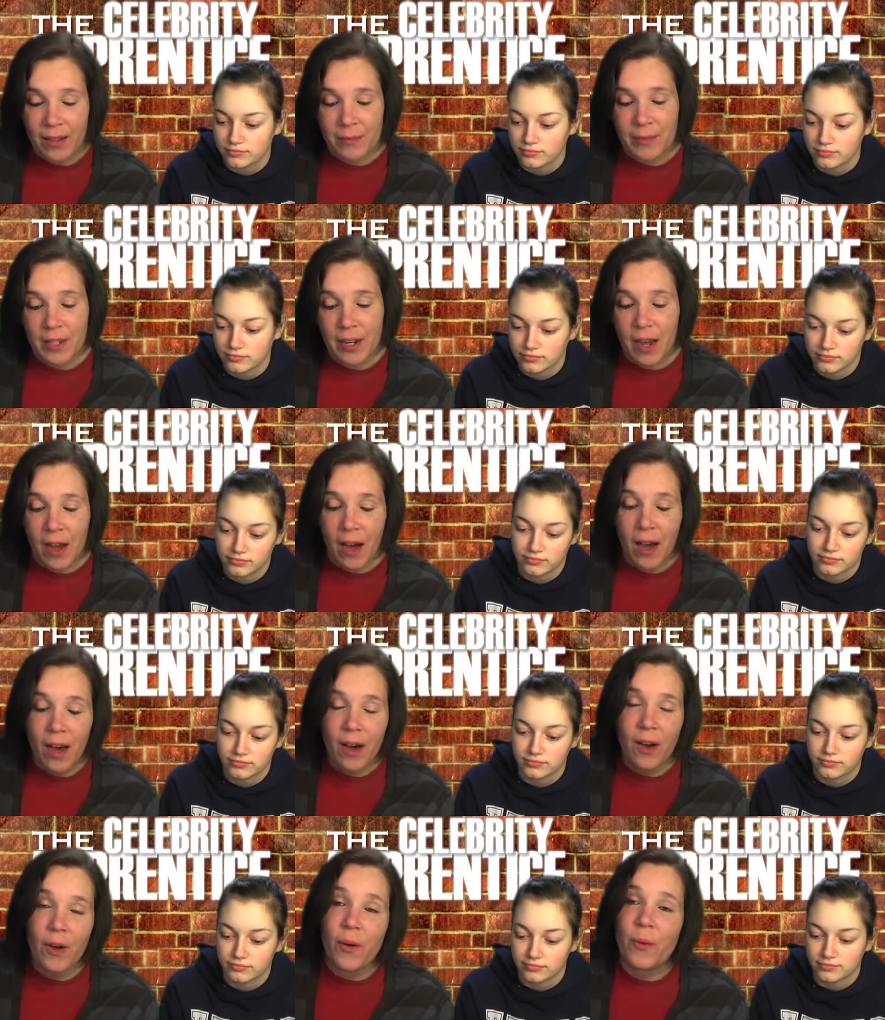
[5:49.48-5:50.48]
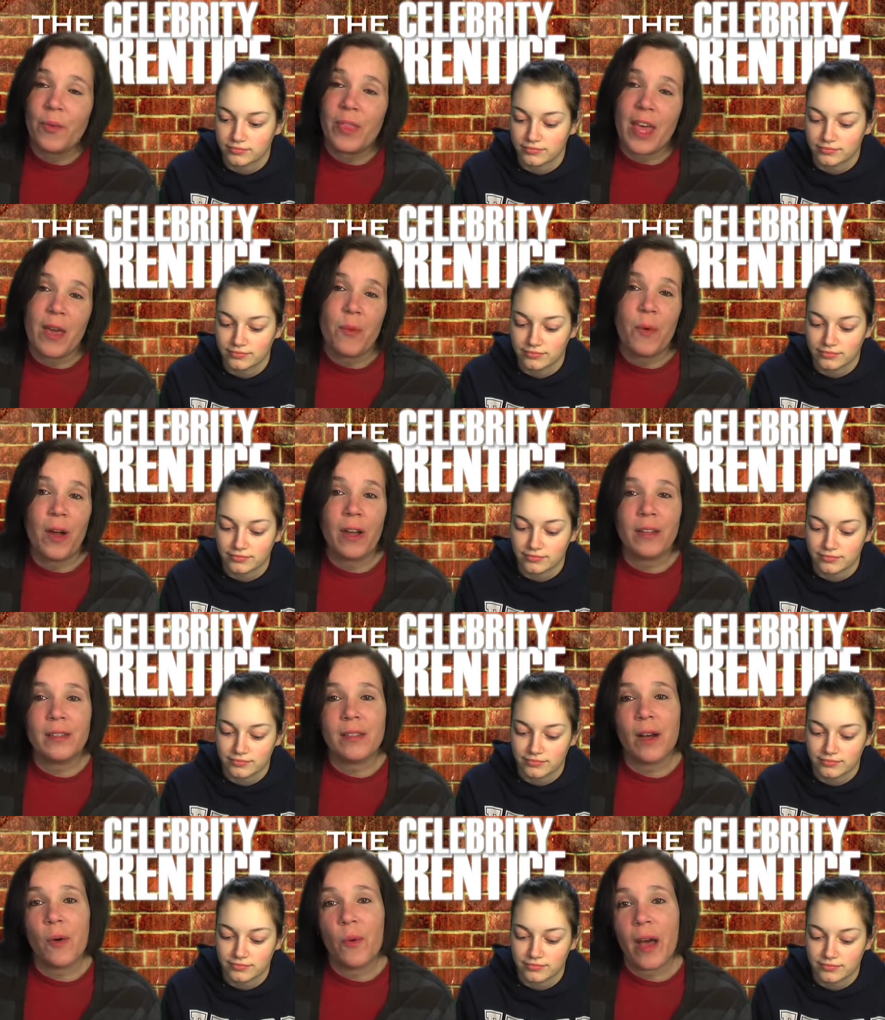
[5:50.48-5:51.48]
Speaker 1: you know, oh, they work
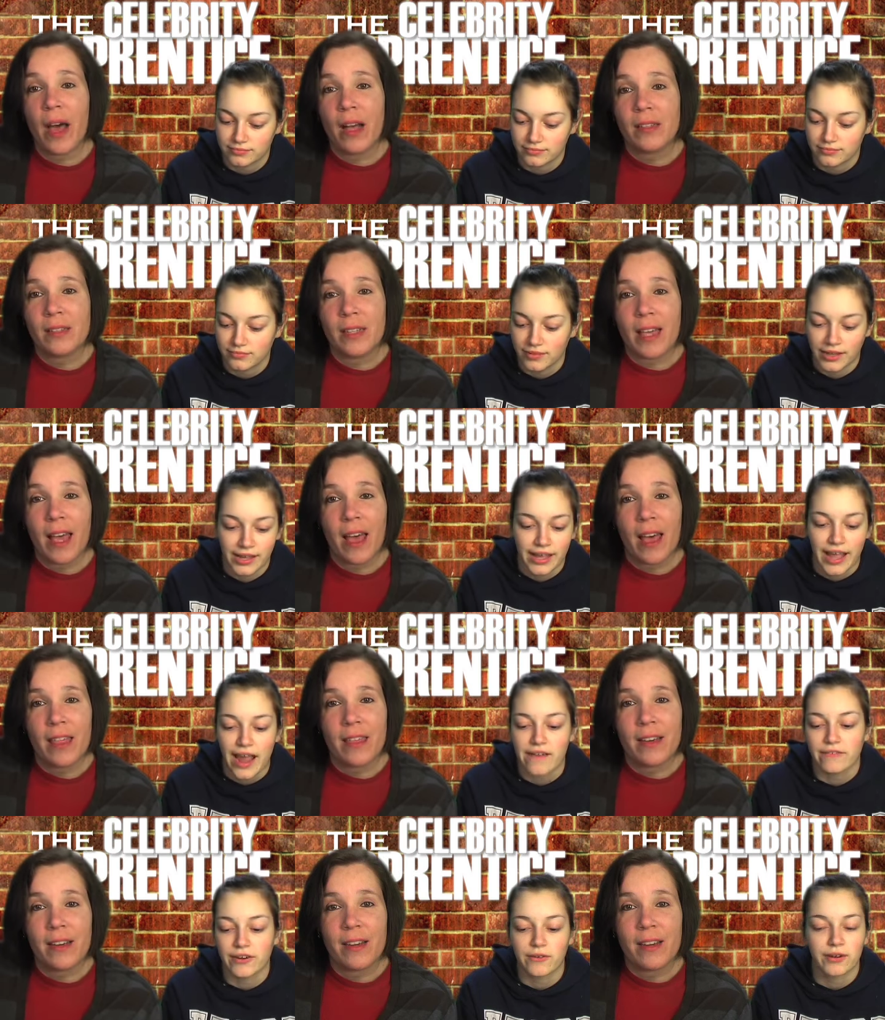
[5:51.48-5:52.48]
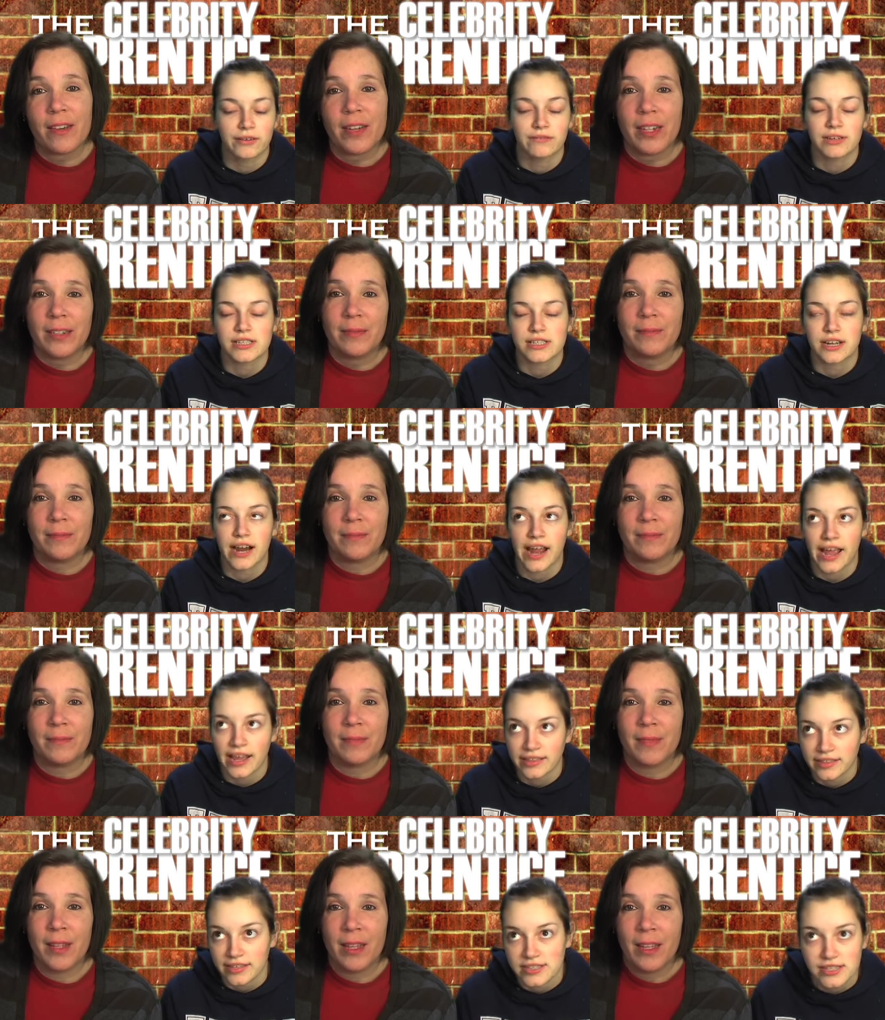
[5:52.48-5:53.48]
so well together.
Speaker 2: Everyone was
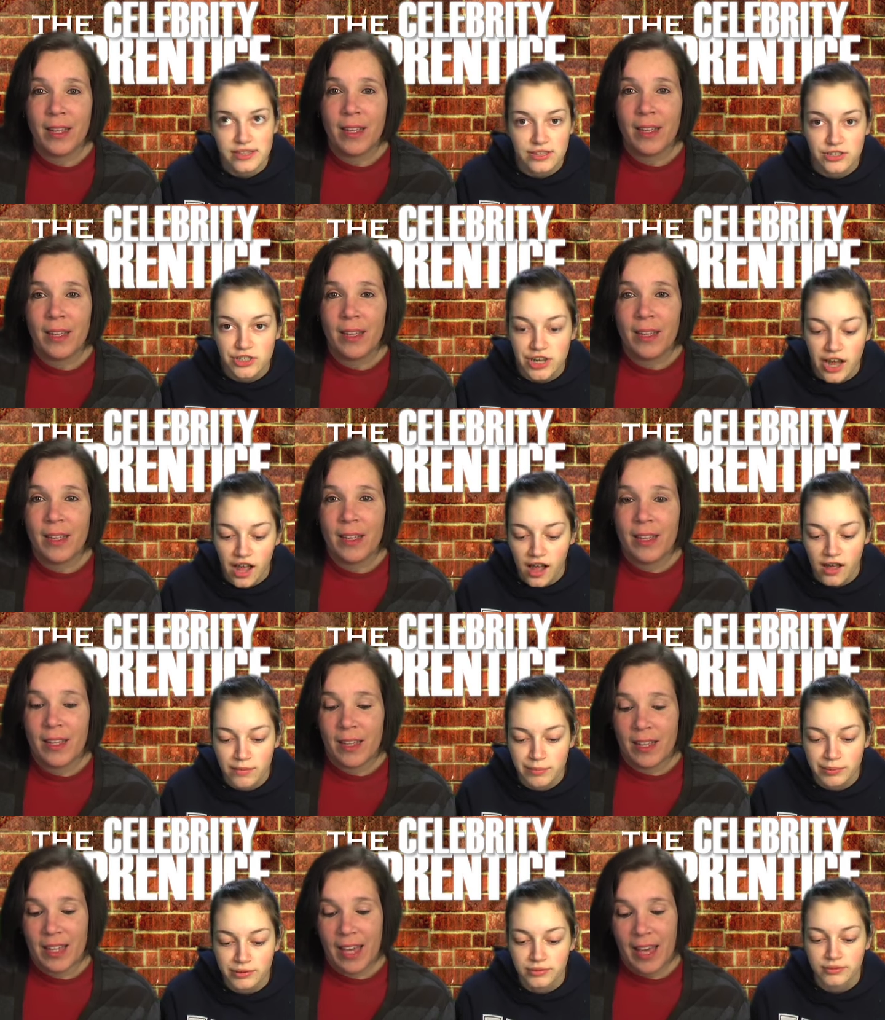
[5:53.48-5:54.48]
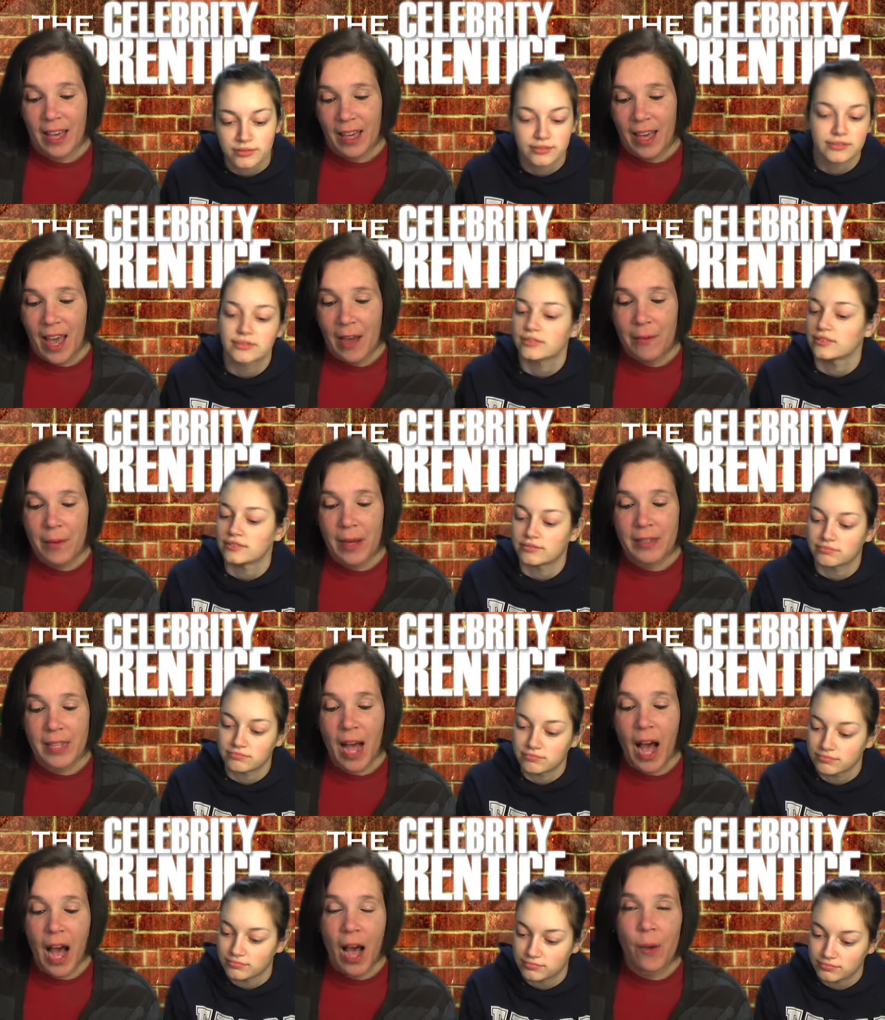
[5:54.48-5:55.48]
great. They did their job.
Speaker 1: Yeah. Everyone was a
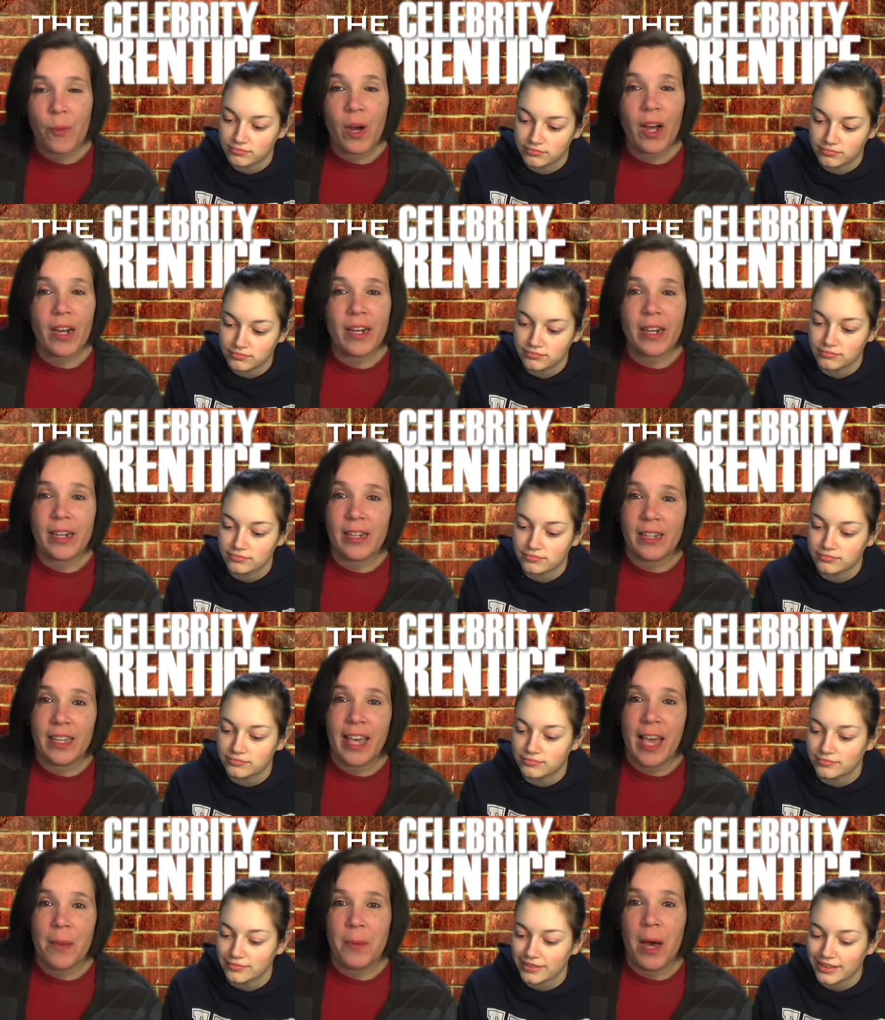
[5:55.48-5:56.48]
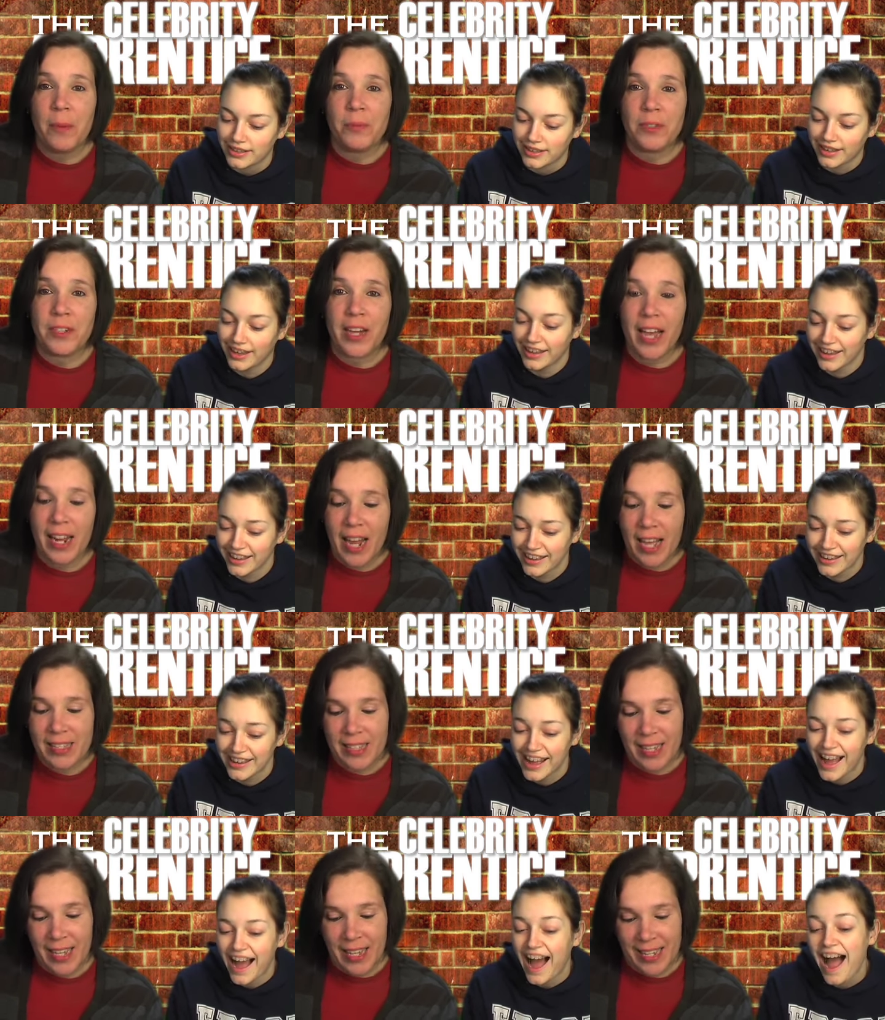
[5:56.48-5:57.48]
hard worker and came up with great
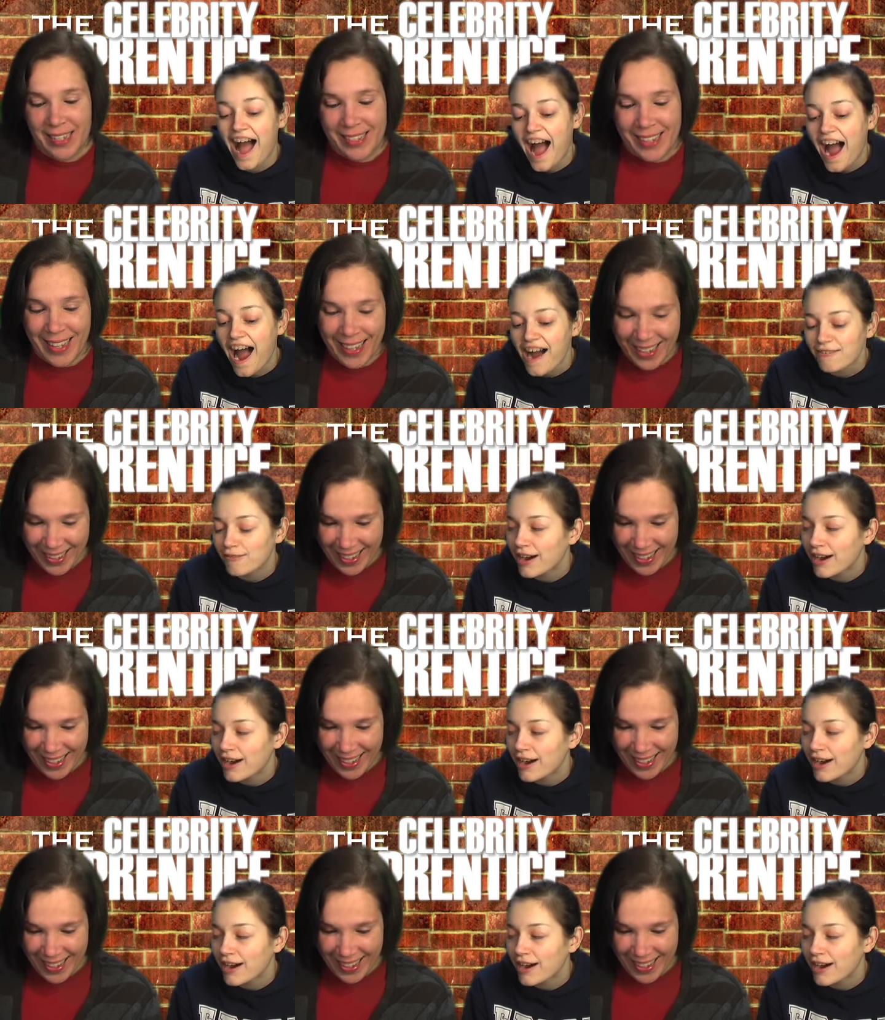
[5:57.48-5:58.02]
ideas. A hard